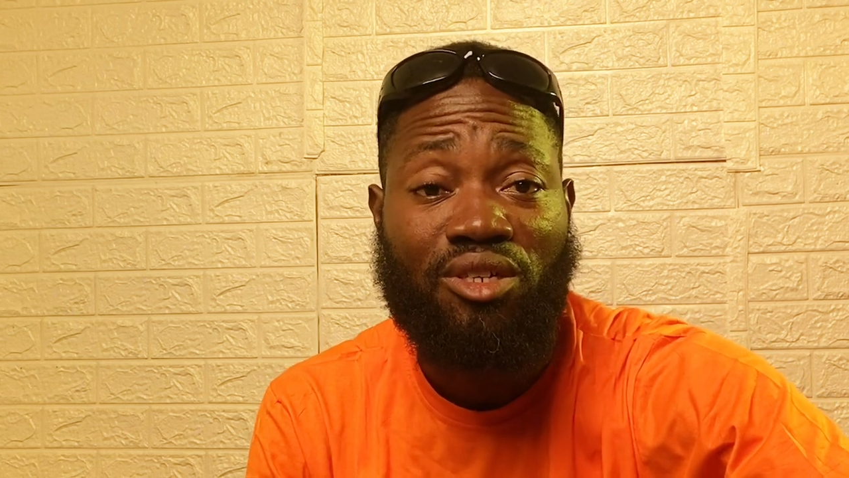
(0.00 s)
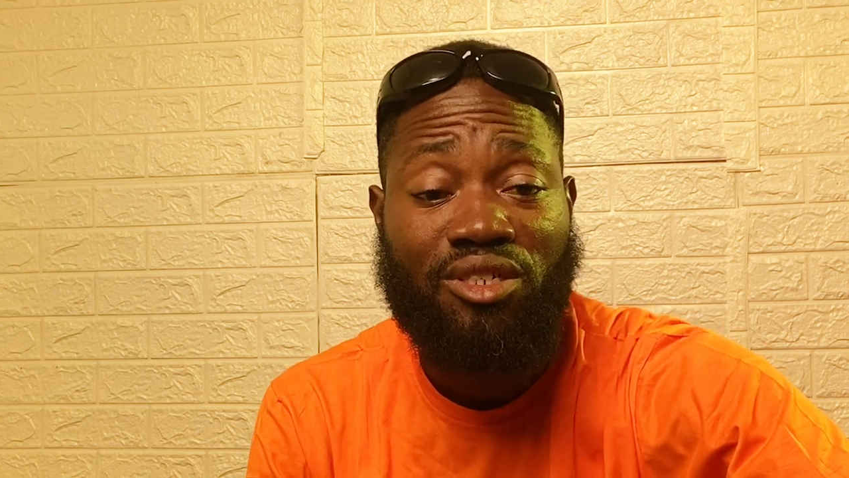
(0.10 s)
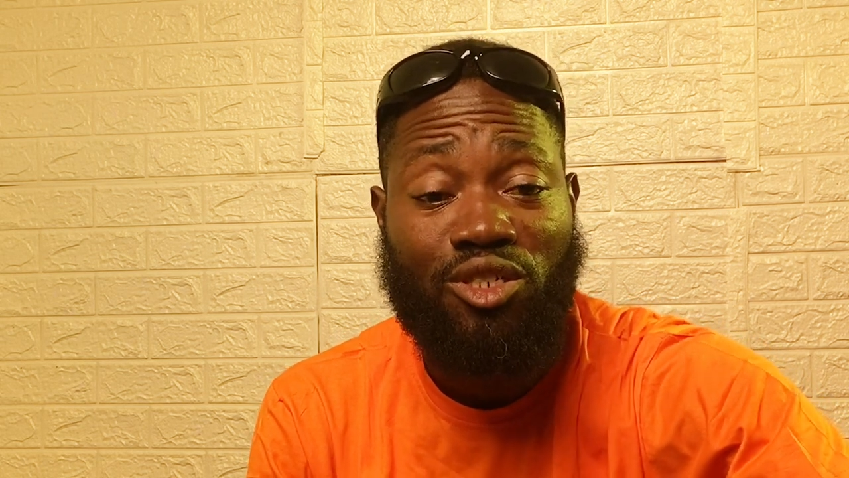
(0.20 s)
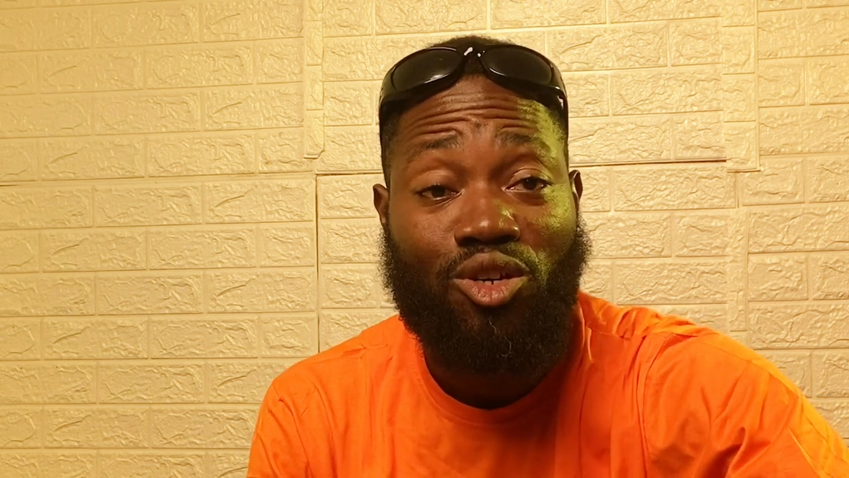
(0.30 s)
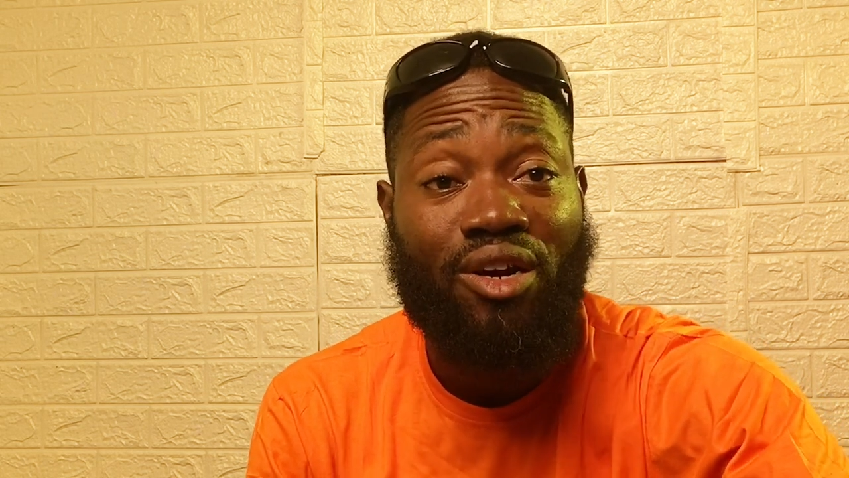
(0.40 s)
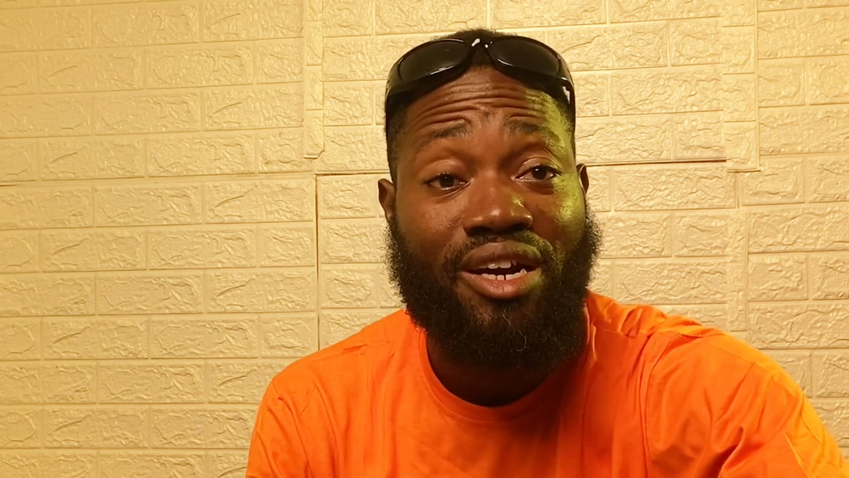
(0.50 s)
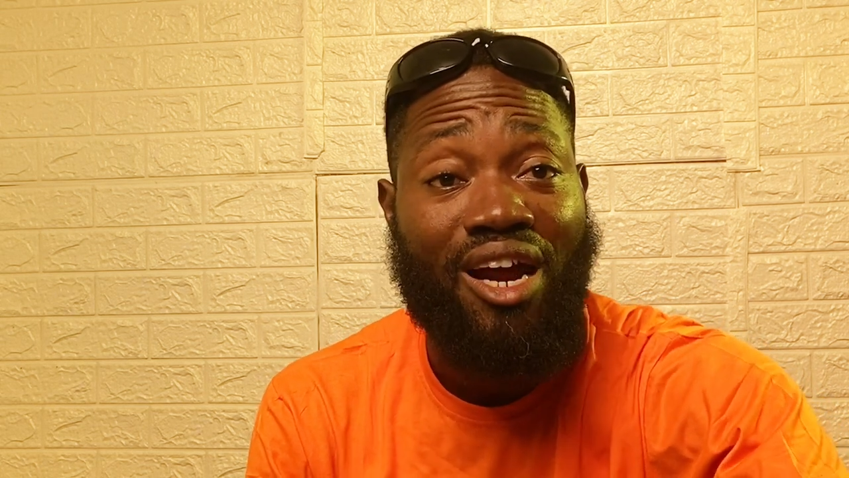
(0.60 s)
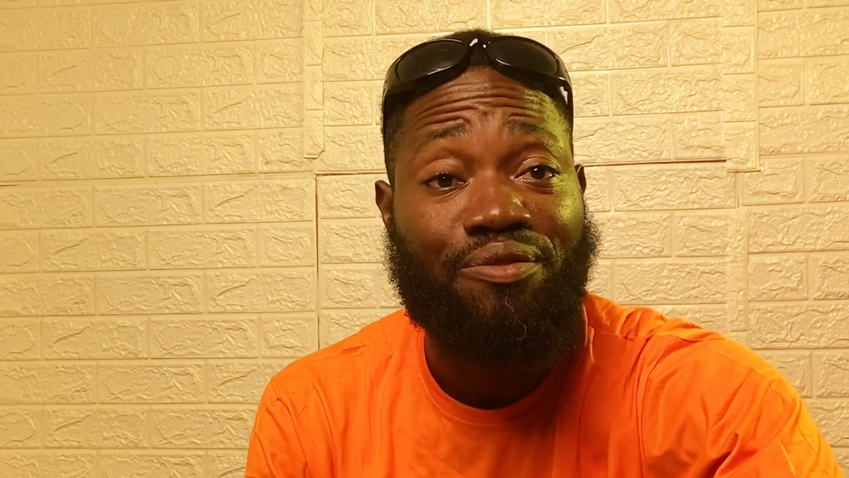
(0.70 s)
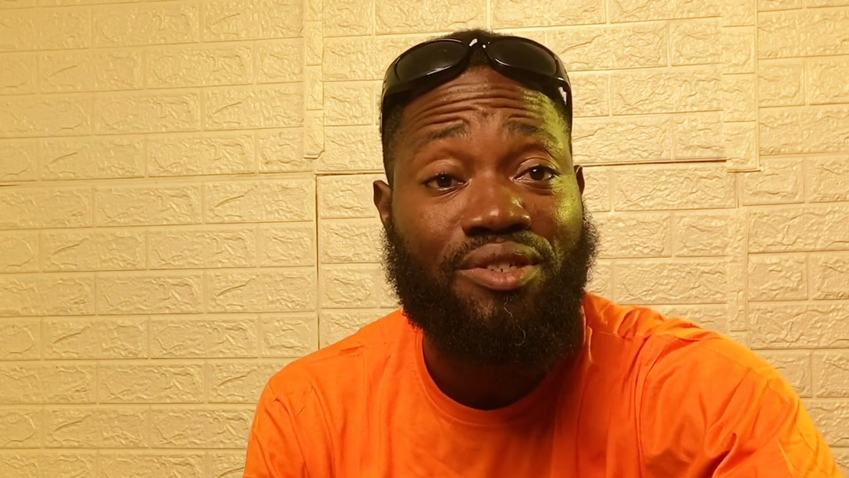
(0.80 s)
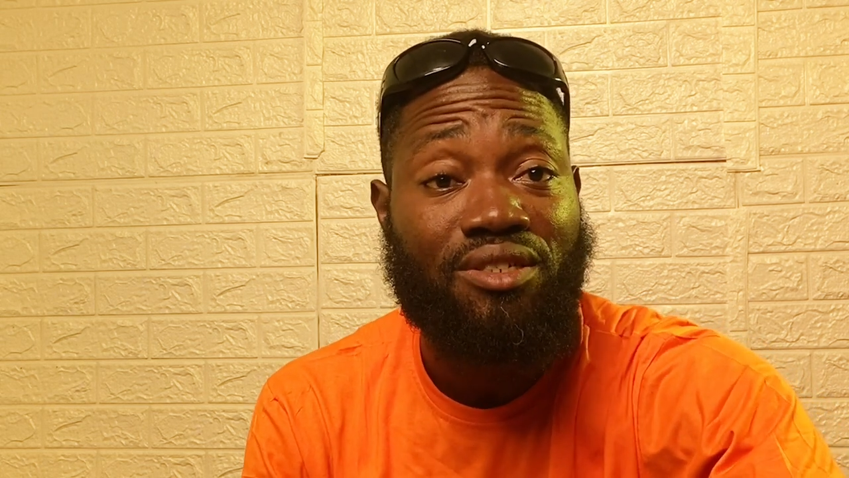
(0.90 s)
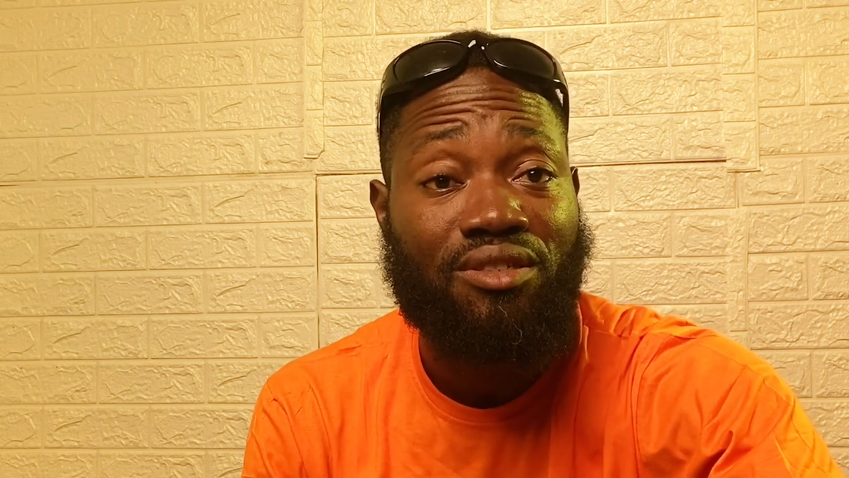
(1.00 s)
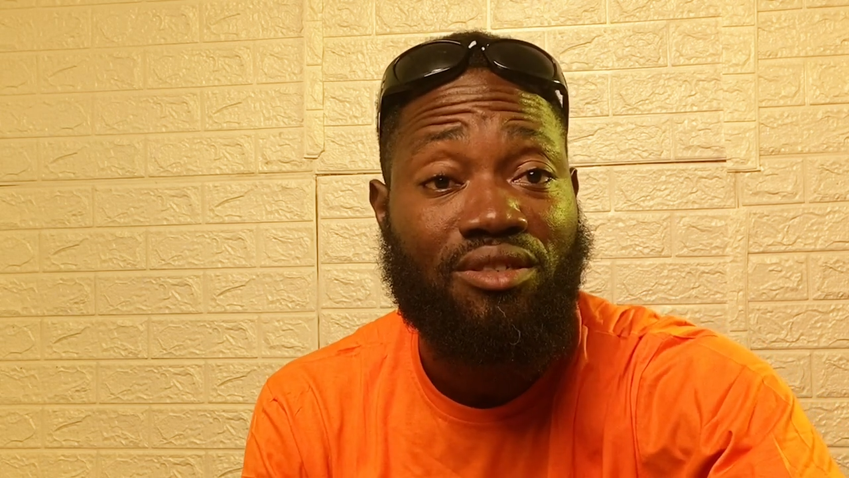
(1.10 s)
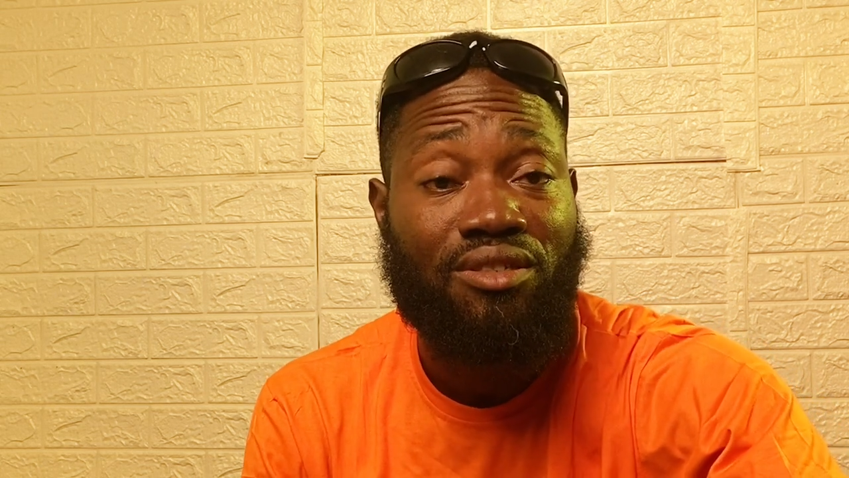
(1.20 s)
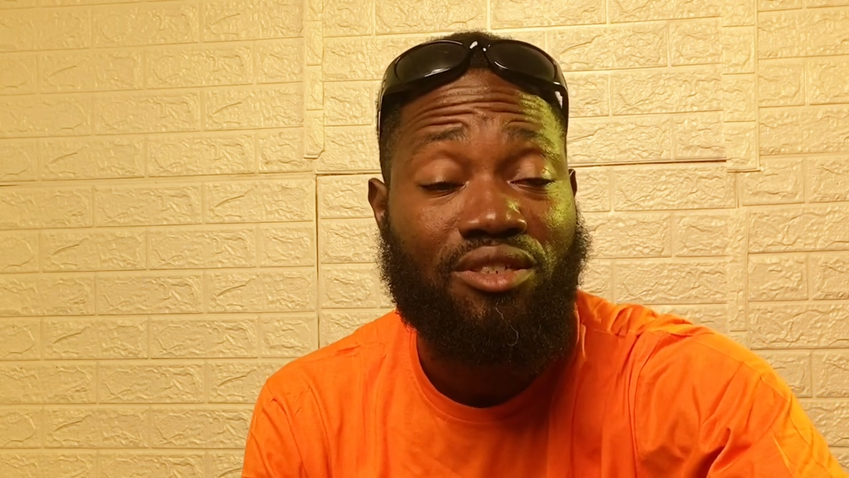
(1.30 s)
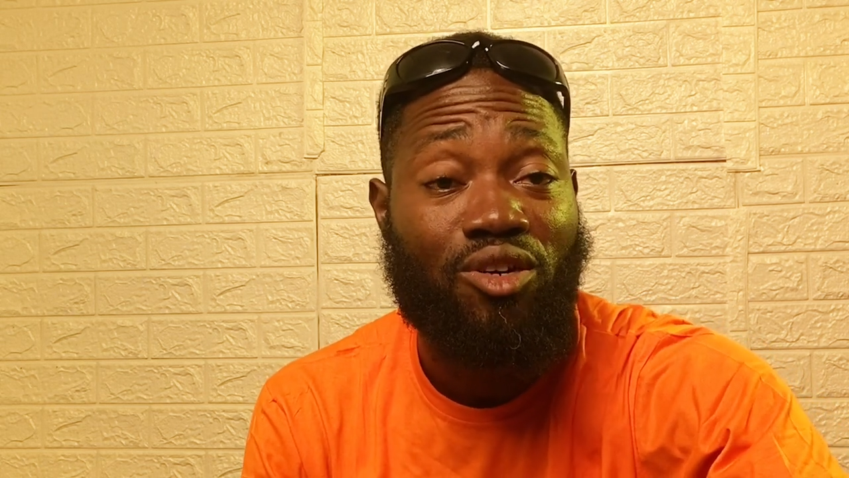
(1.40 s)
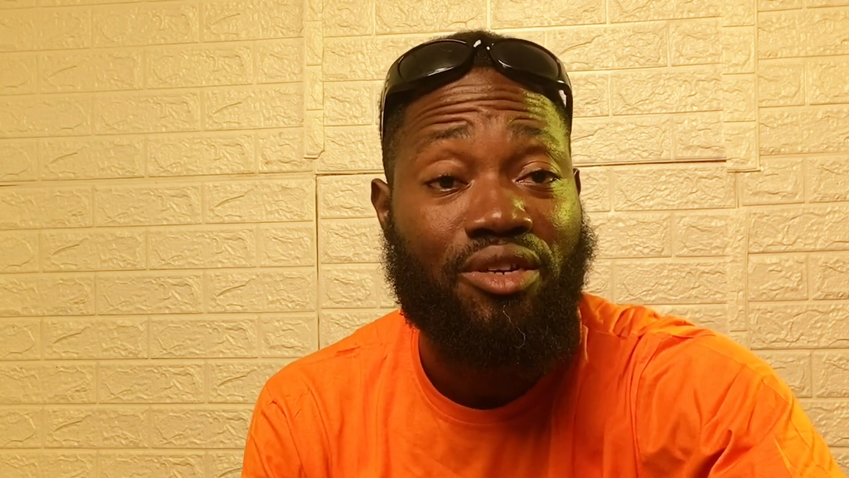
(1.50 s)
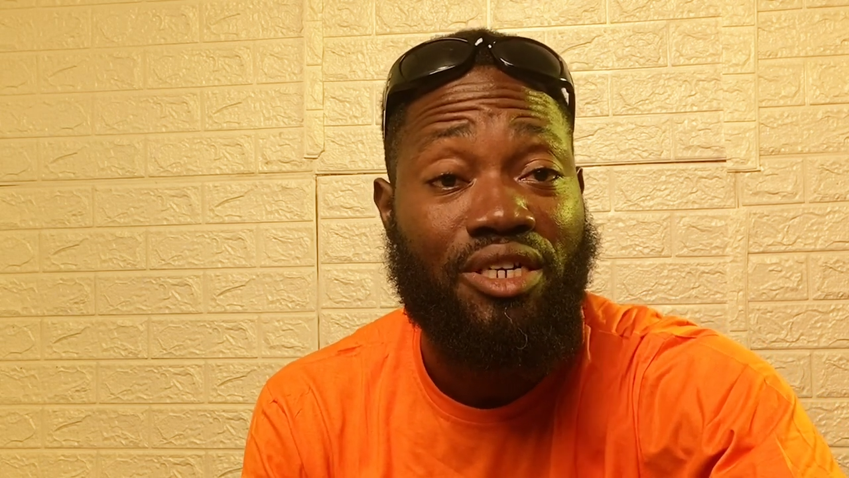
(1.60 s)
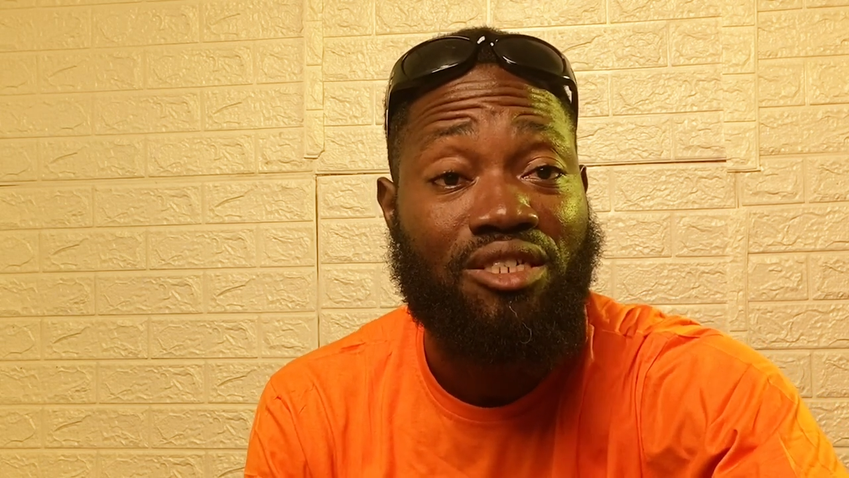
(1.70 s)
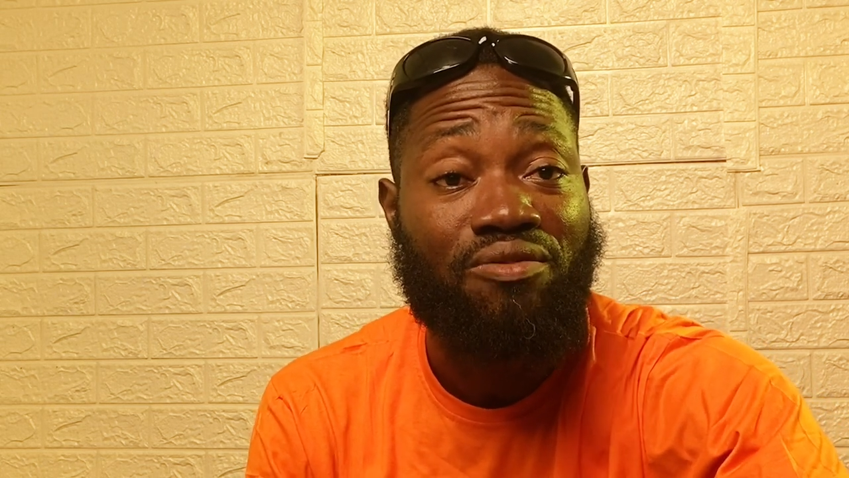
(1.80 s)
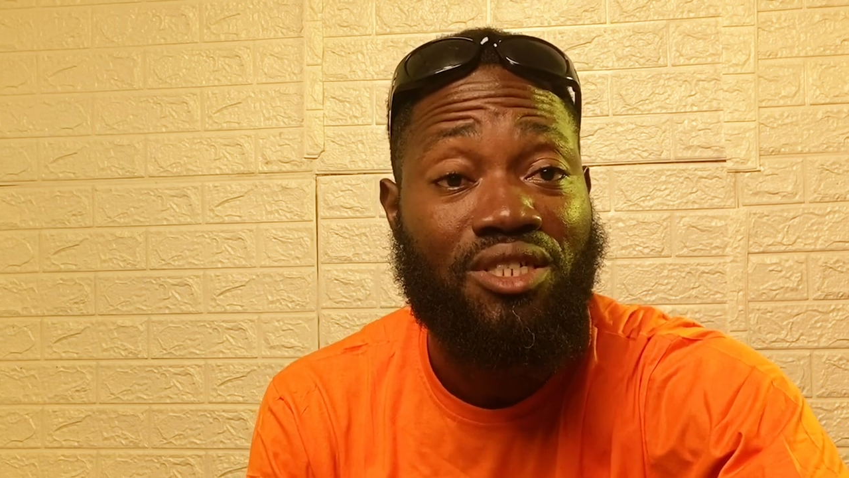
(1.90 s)
Your craft, your
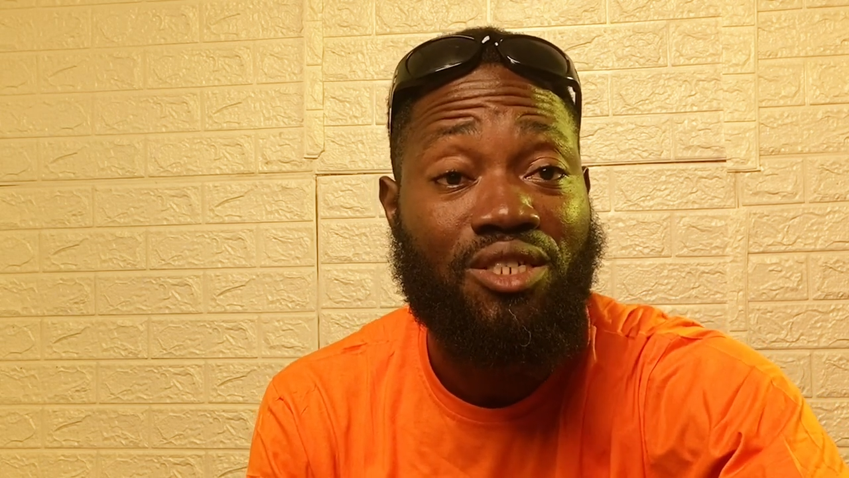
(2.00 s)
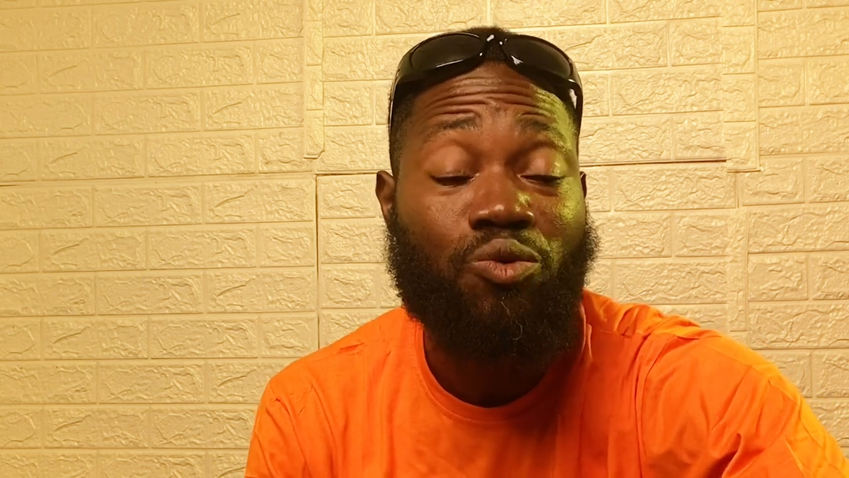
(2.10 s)
creativity